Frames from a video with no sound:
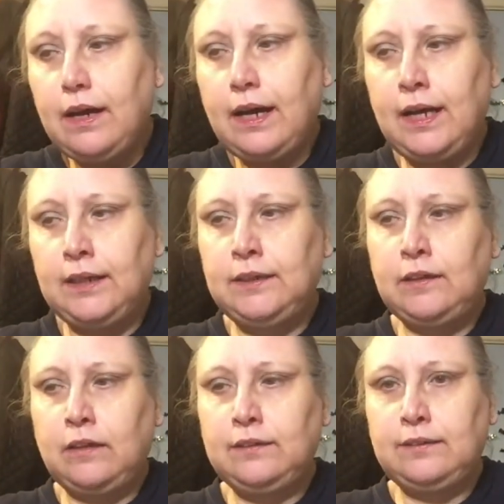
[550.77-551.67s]
And
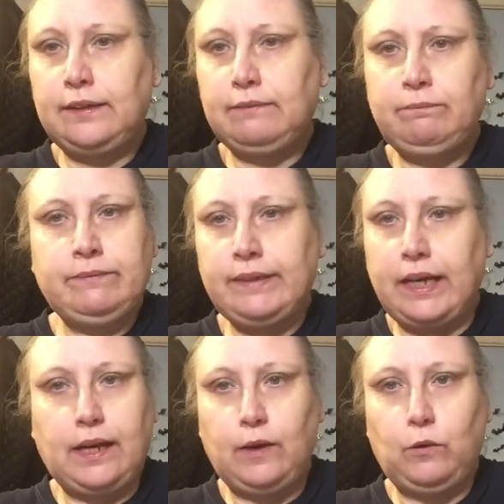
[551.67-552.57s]
I said,
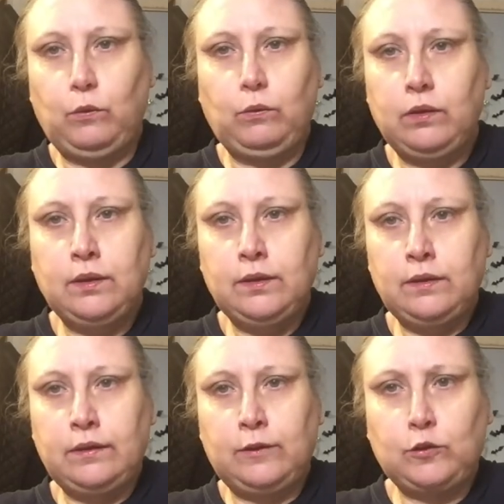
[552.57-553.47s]
no,
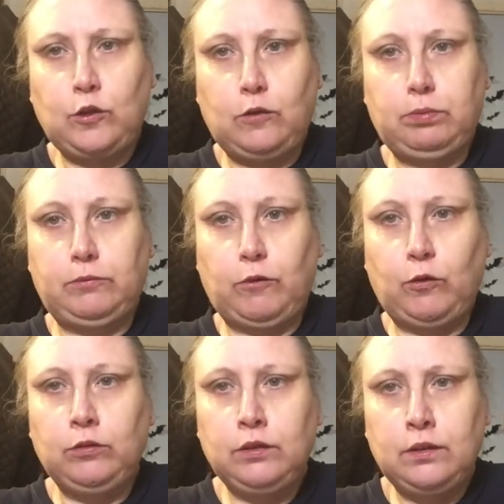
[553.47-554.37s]
that's got to be
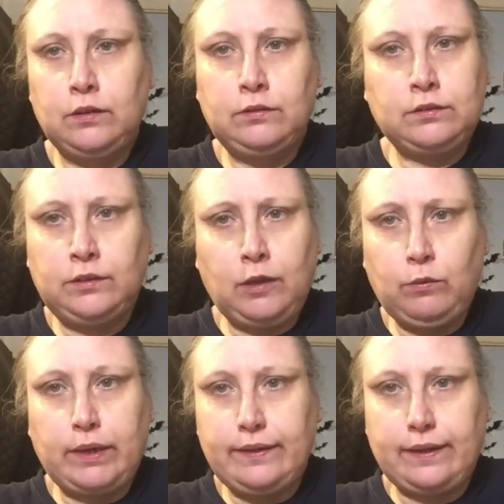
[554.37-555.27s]
wrong. There's no
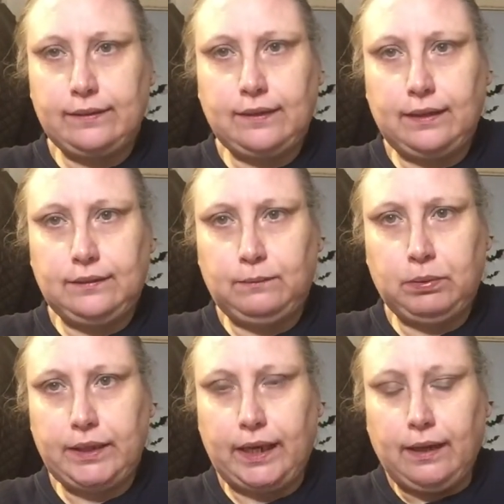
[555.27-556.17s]
way that's
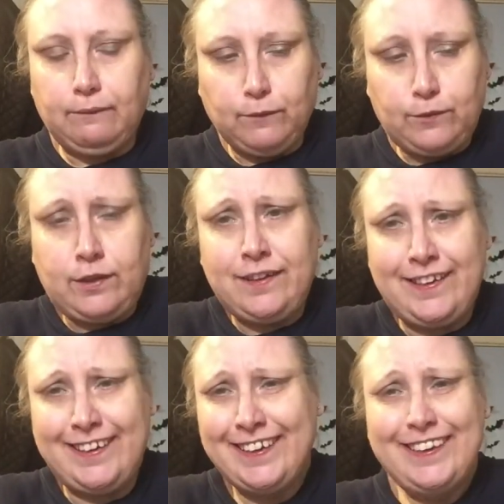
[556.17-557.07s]
80p.
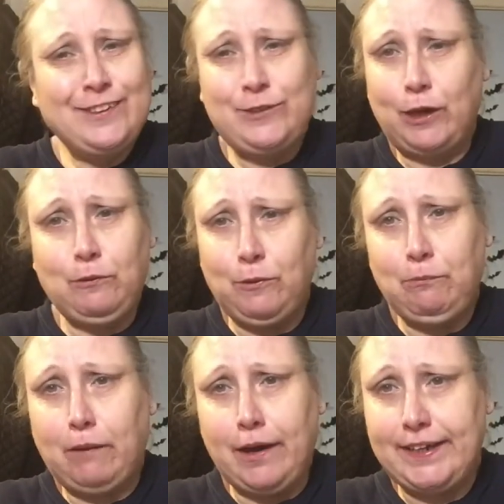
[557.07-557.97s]
So I won't
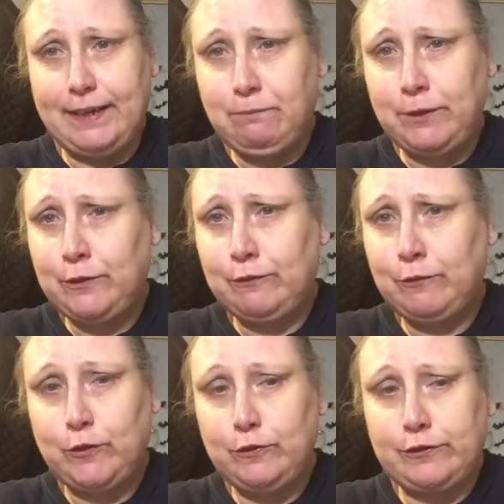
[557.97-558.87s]
buy it because I
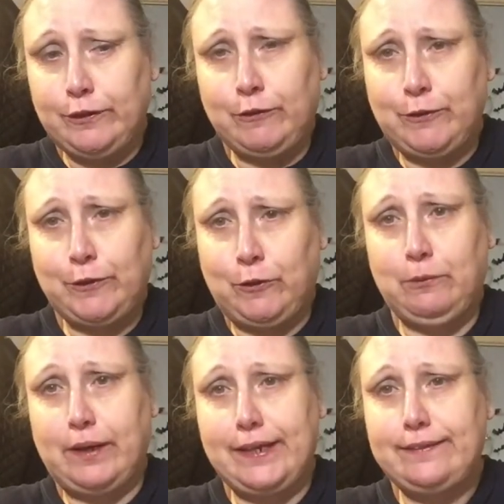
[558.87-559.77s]
thought it's not going to come
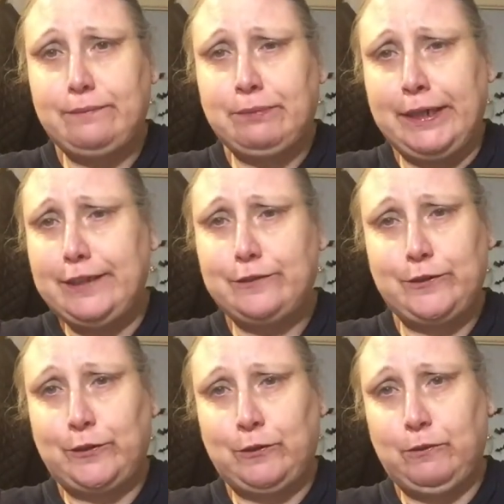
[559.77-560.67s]
up 80p, it's going
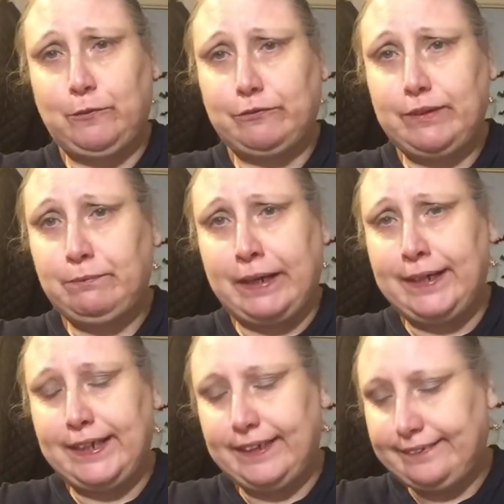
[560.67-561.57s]
to come up
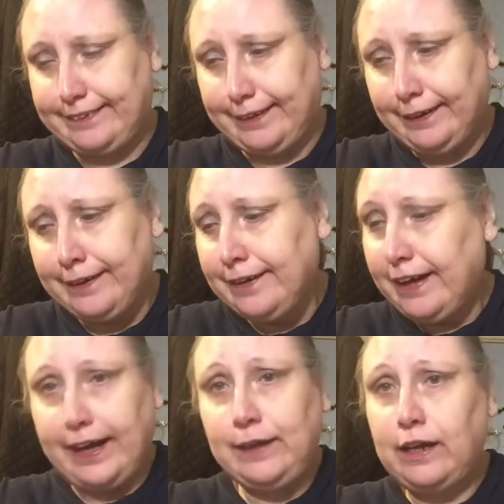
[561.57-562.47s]
£3.80.
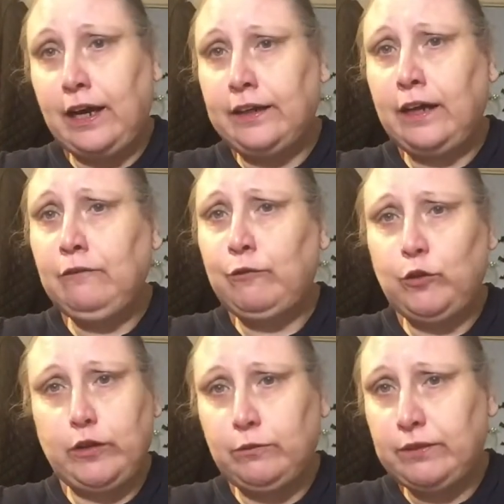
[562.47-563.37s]
And I
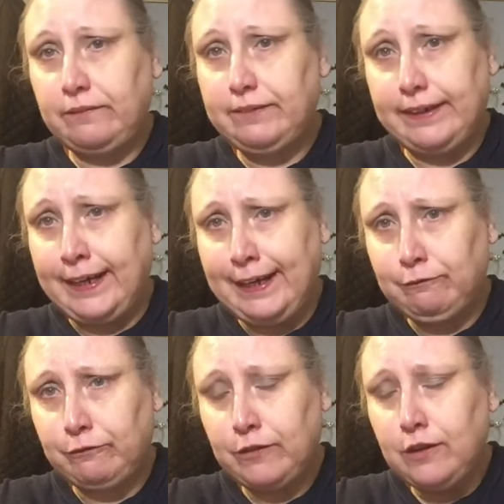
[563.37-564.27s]
thought they was having a laugh.